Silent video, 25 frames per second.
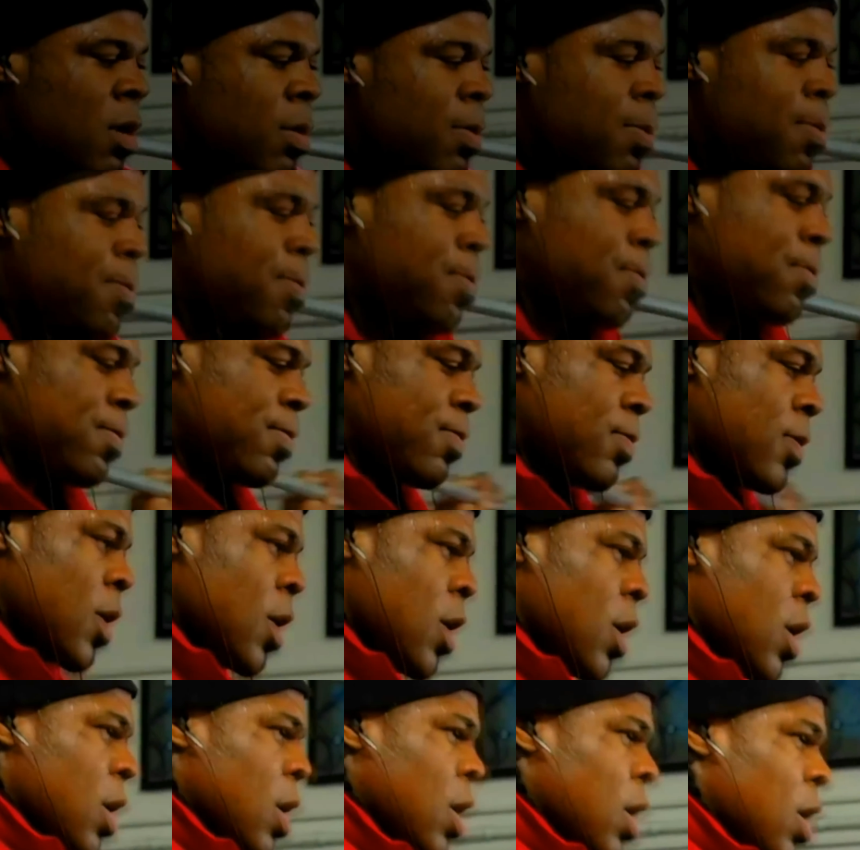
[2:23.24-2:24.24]
Because I've been
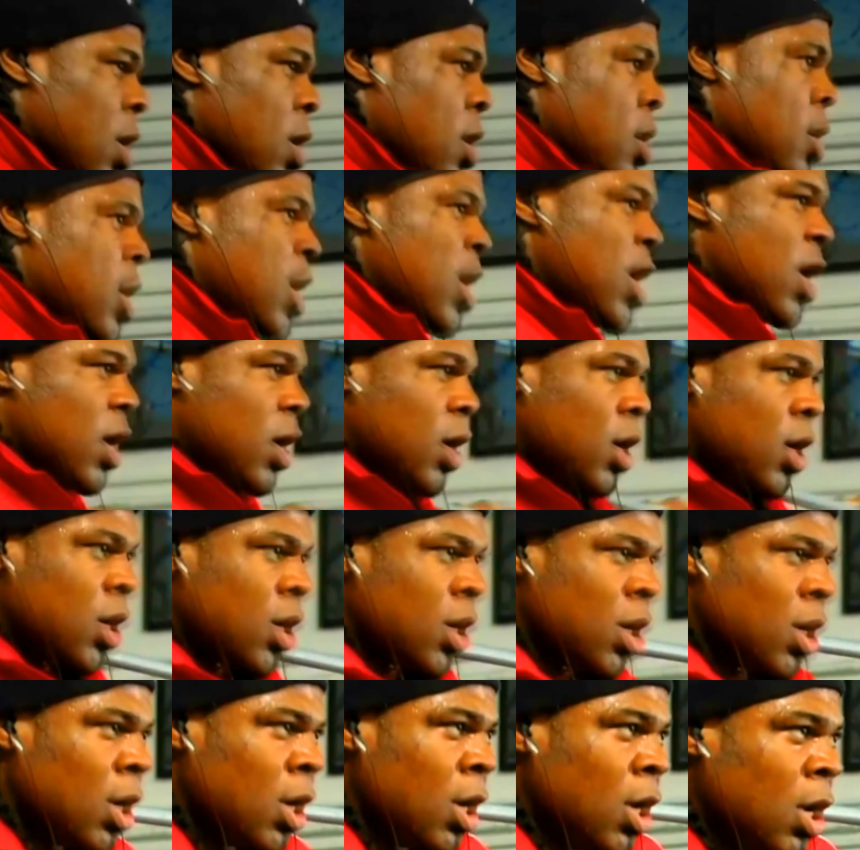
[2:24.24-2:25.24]
doing this all my life.
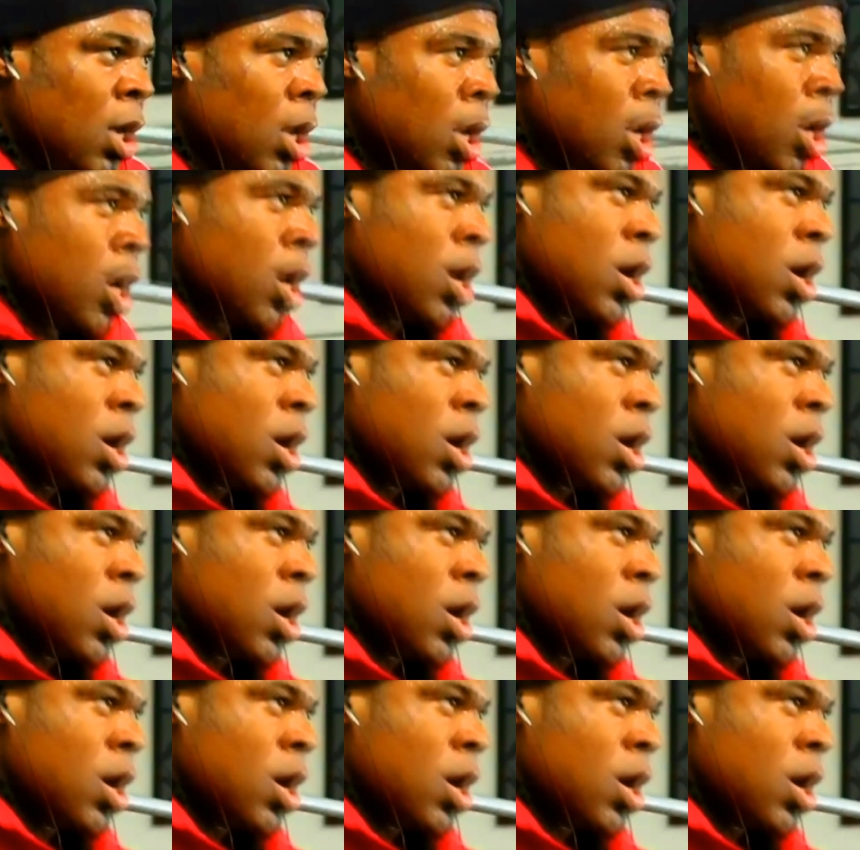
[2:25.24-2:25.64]
And it's not